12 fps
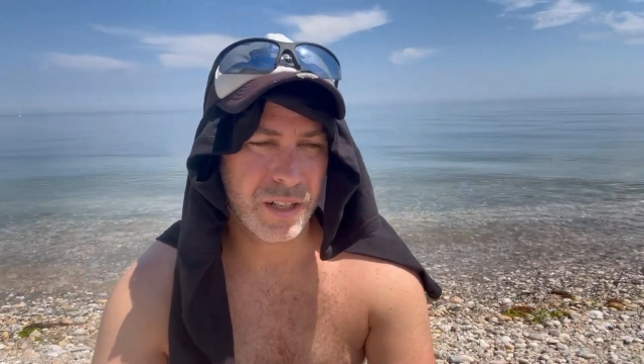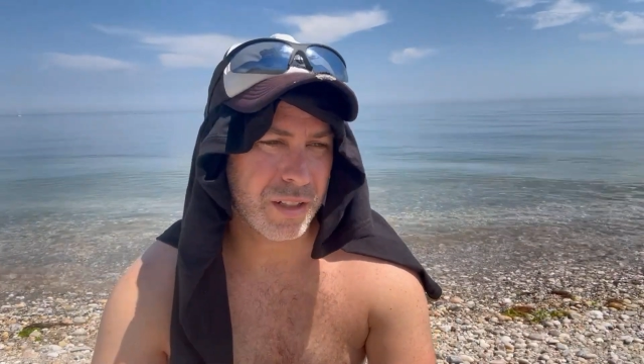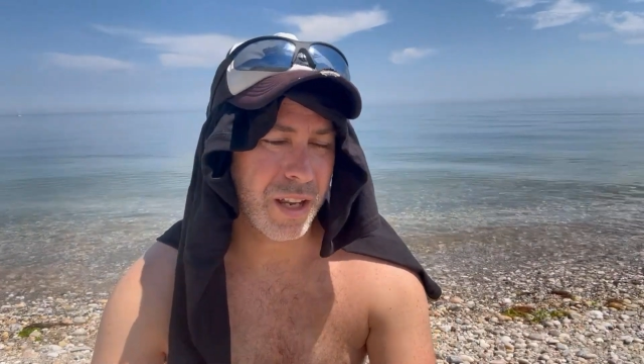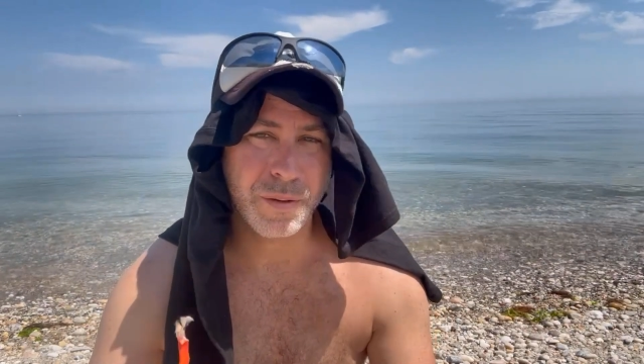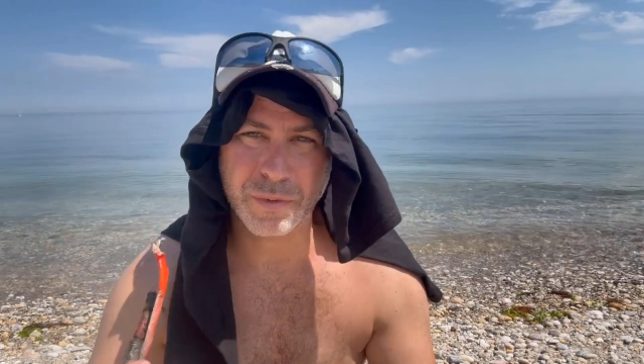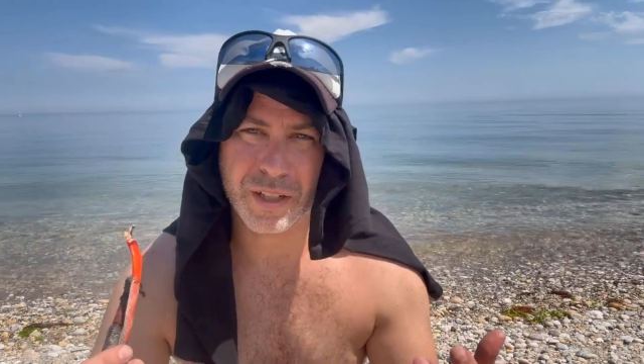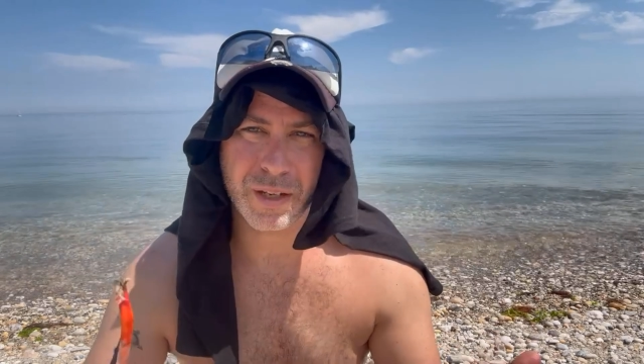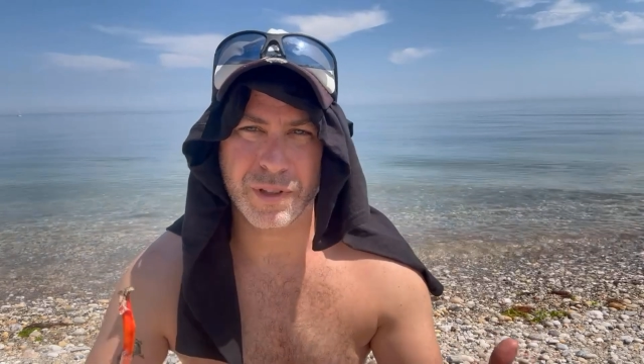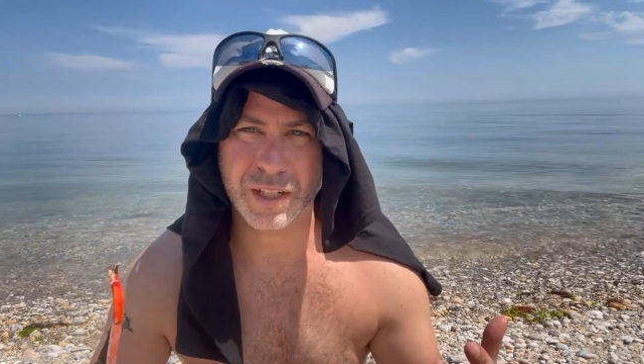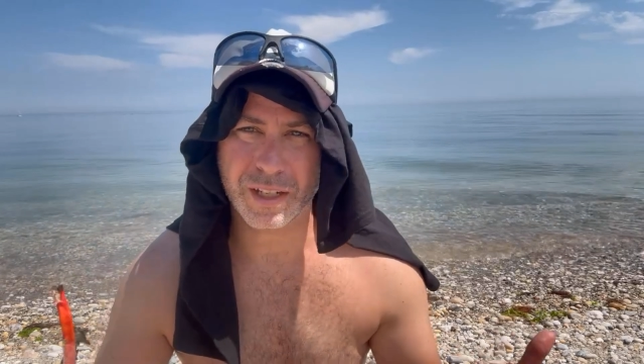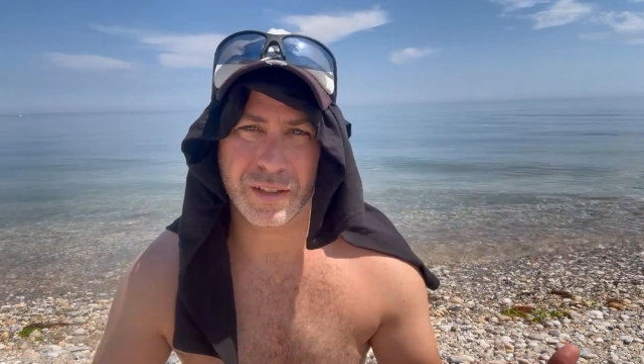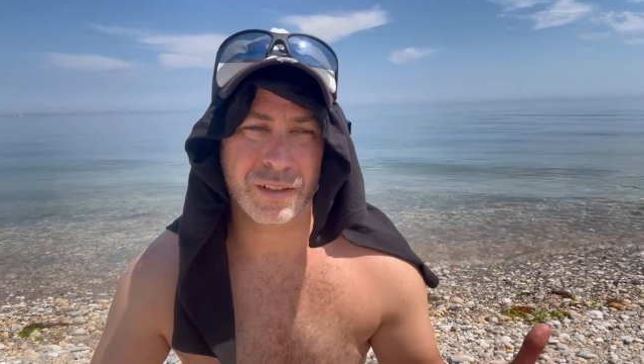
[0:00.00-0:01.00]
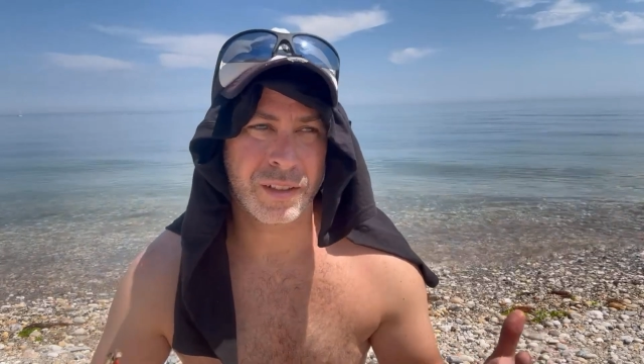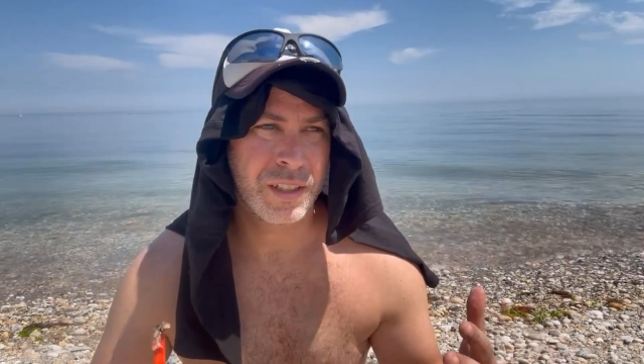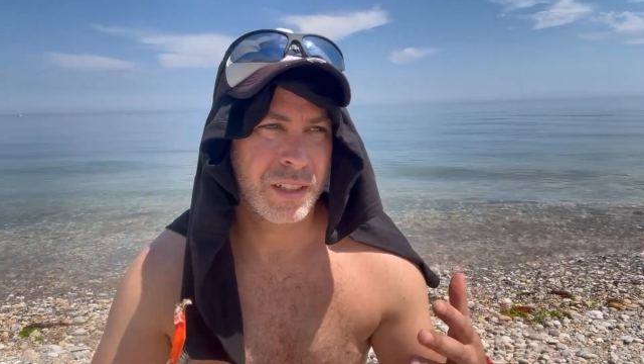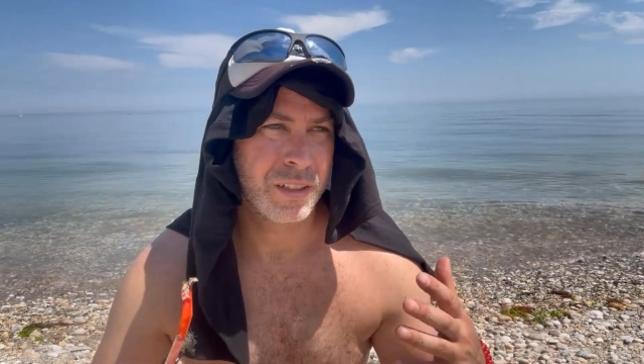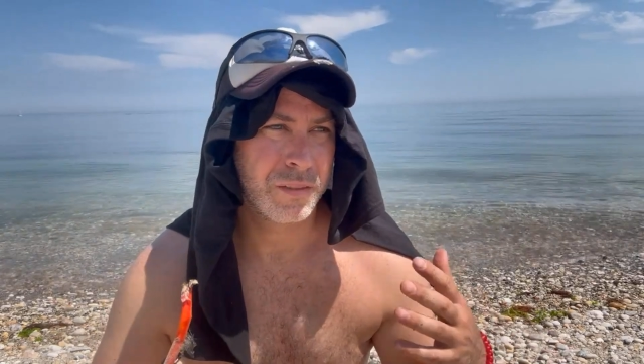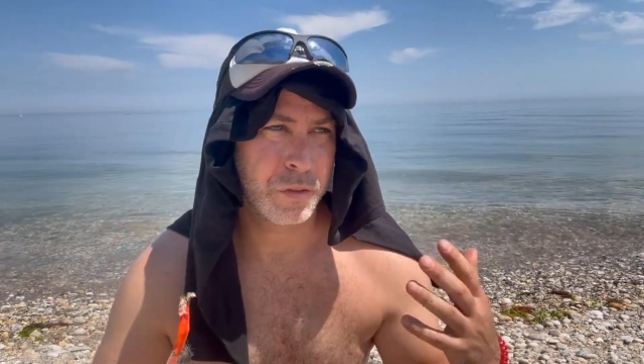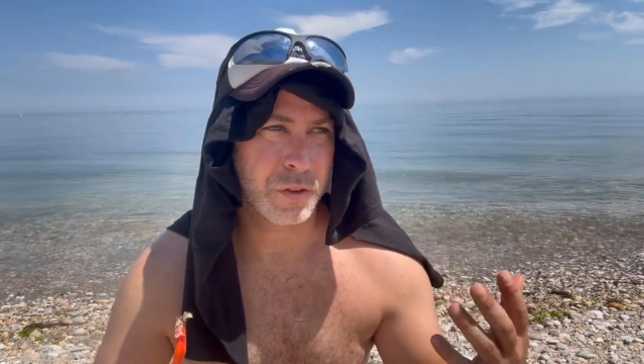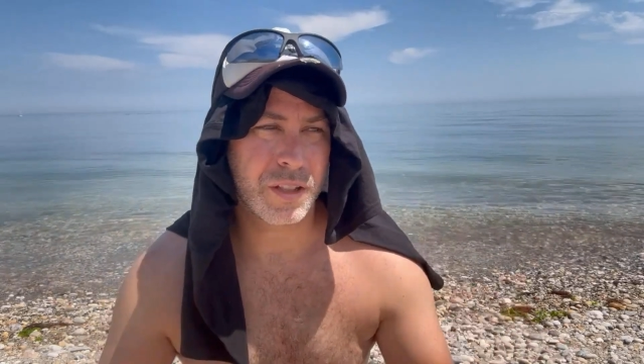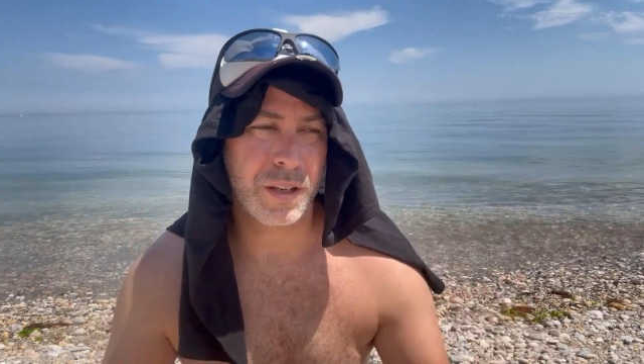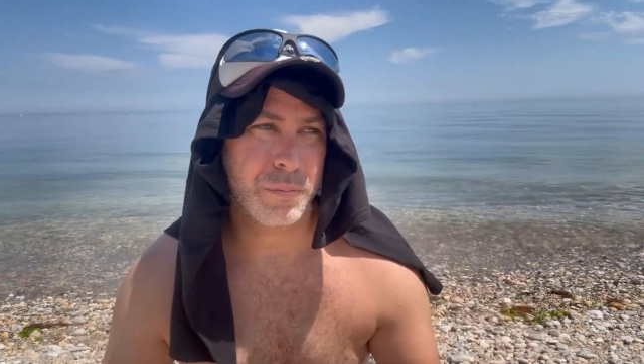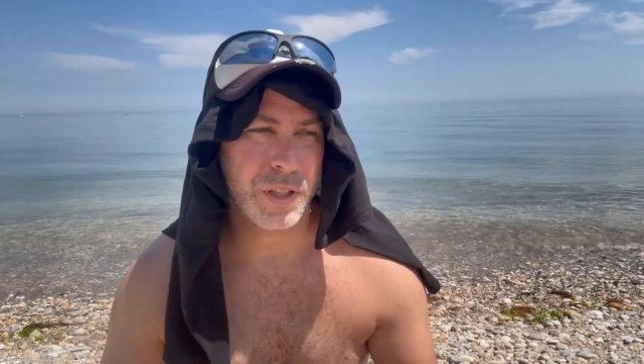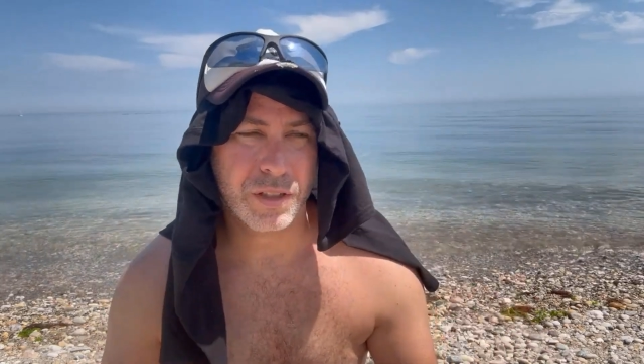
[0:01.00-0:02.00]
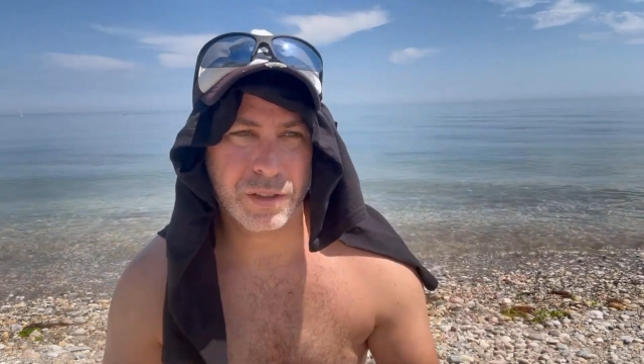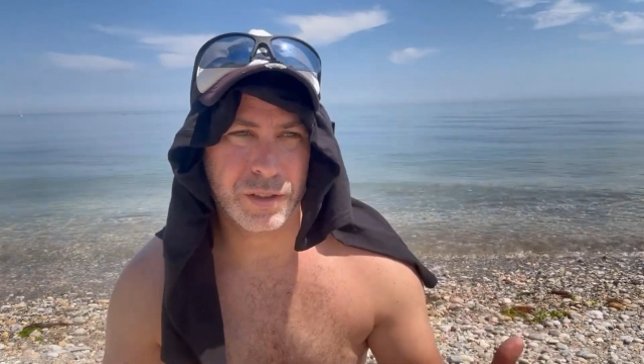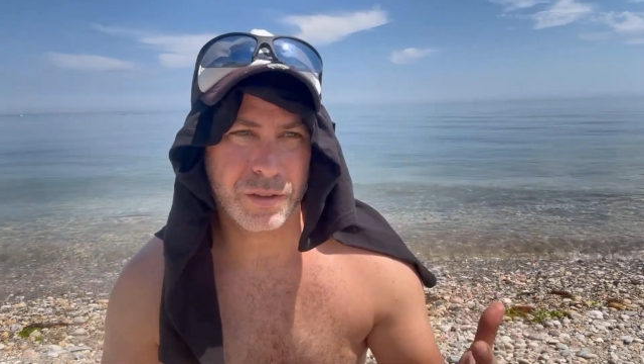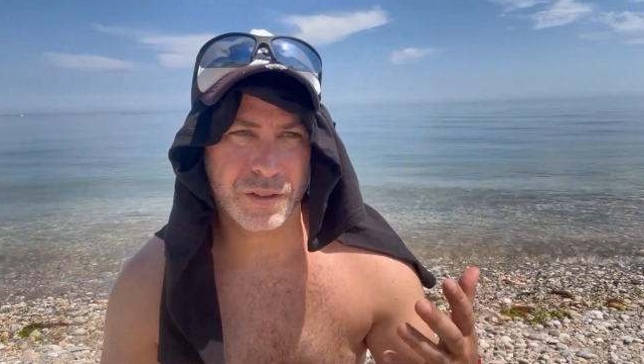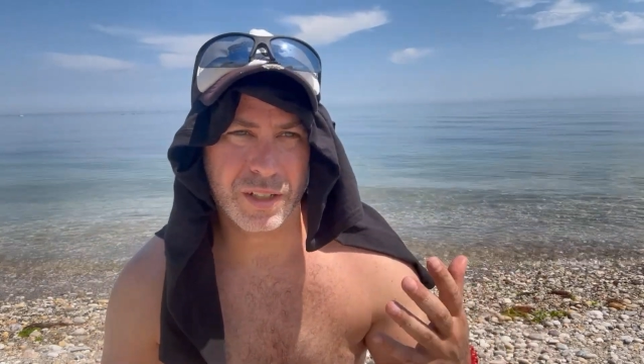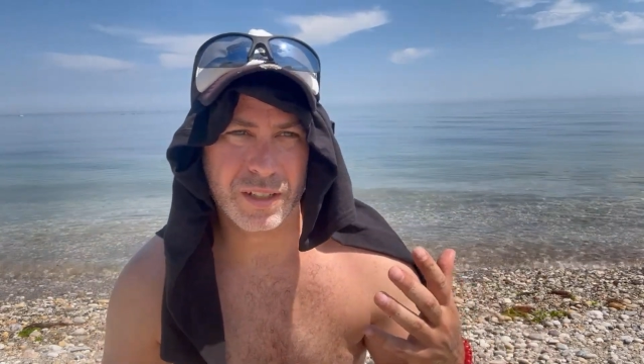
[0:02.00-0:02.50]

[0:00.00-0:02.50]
Time and time again, first time beach cleaners,